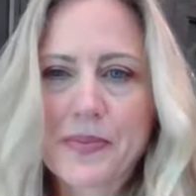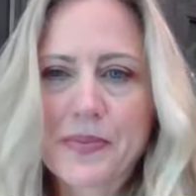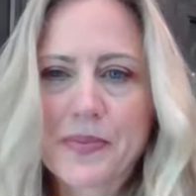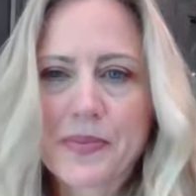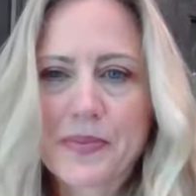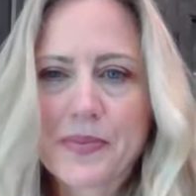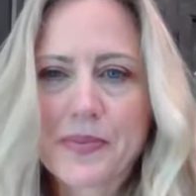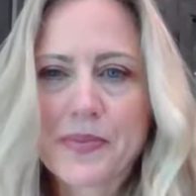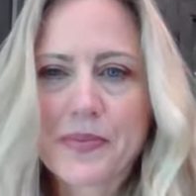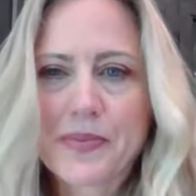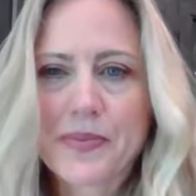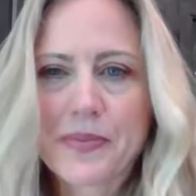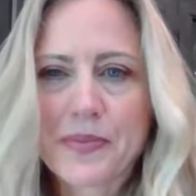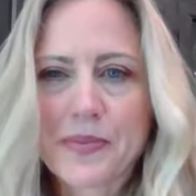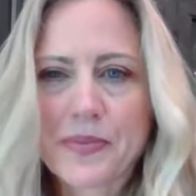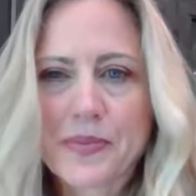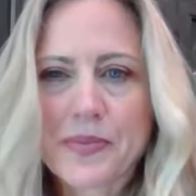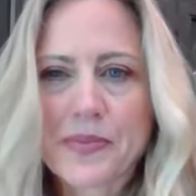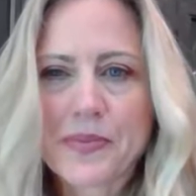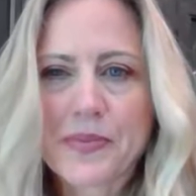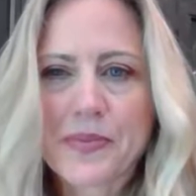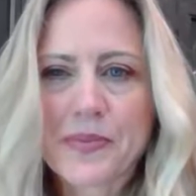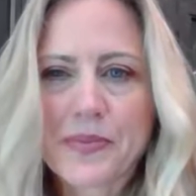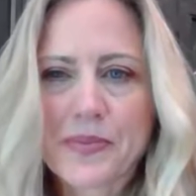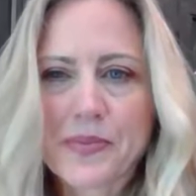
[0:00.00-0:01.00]

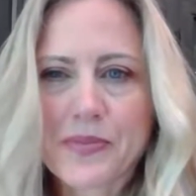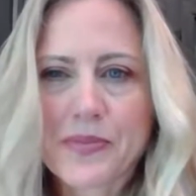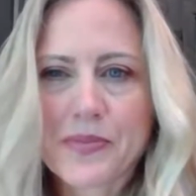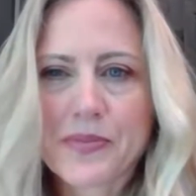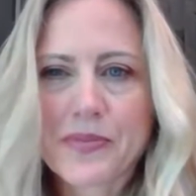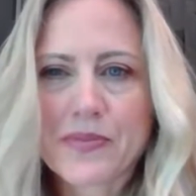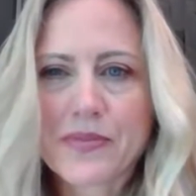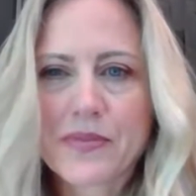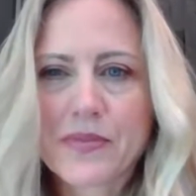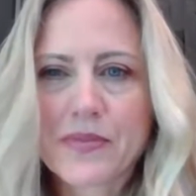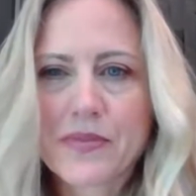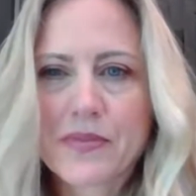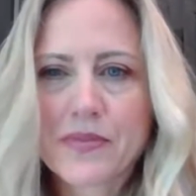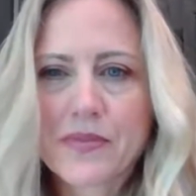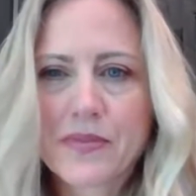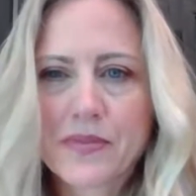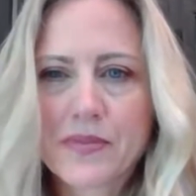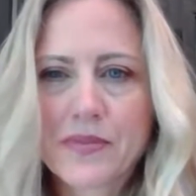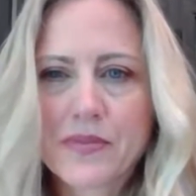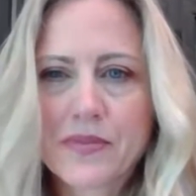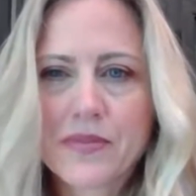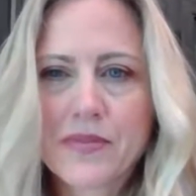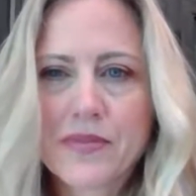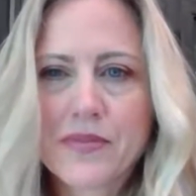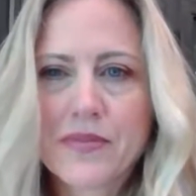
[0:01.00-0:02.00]

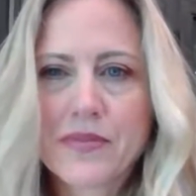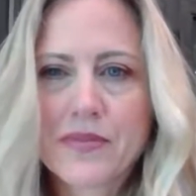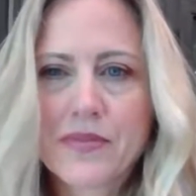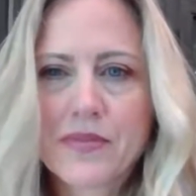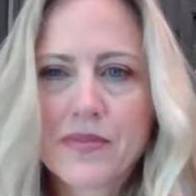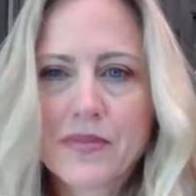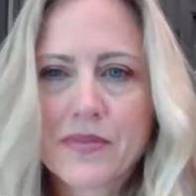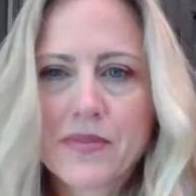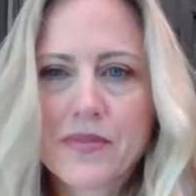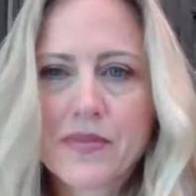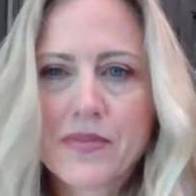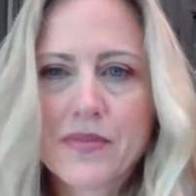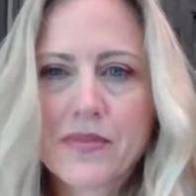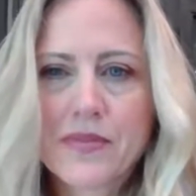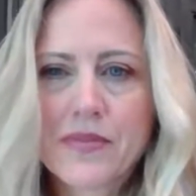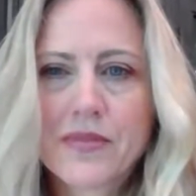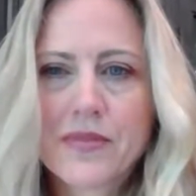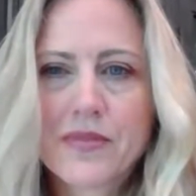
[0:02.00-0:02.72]
(not speaking)